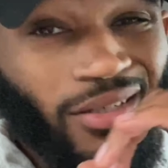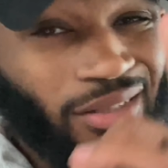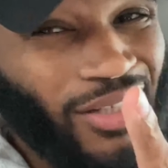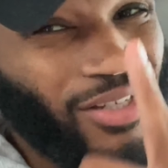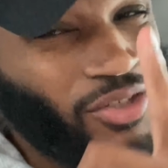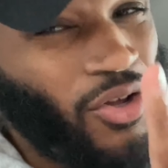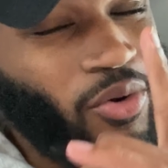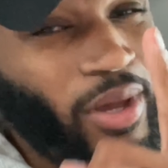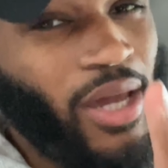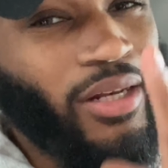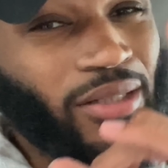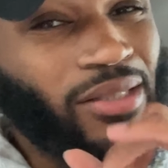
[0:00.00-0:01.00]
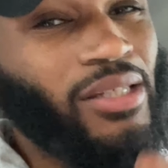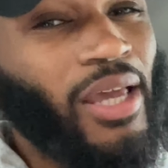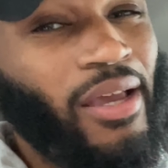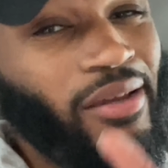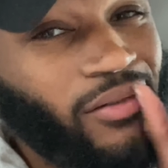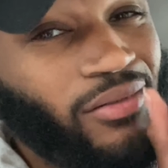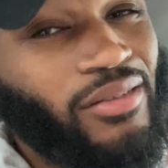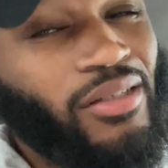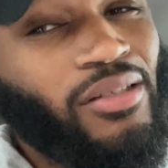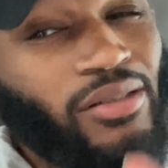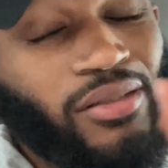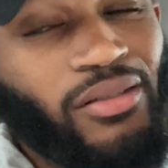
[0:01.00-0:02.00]
let's go ahead and take
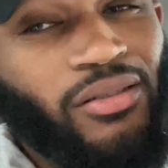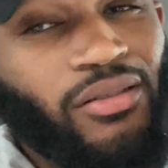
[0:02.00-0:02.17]
this